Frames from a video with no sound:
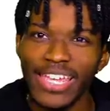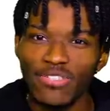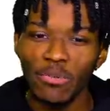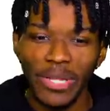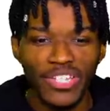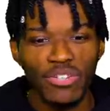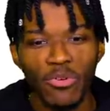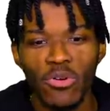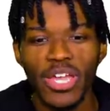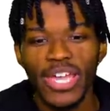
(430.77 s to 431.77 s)
He's
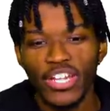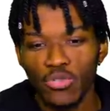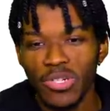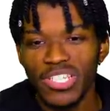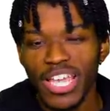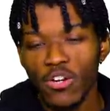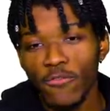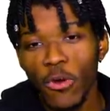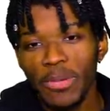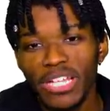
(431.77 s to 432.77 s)
replaceable, and a 22nd
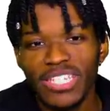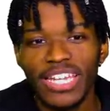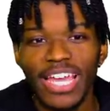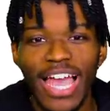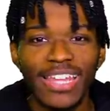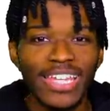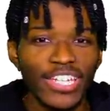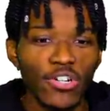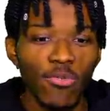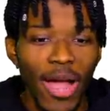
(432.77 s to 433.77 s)
overall pick to get a guy like
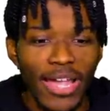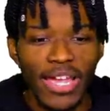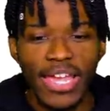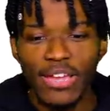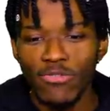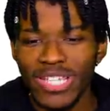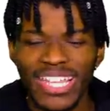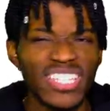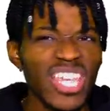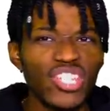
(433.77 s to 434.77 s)
Derrick White, who's
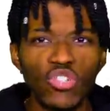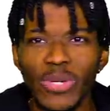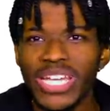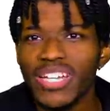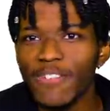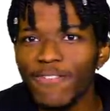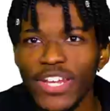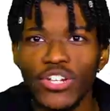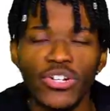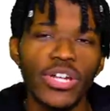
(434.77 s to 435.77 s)
like 6'3", good
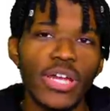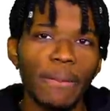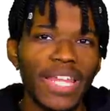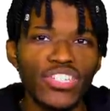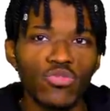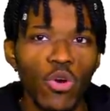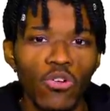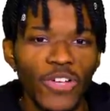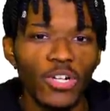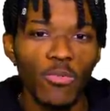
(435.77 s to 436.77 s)
defender, plays his role
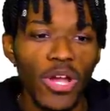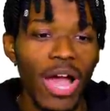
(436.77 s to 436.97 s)
very well.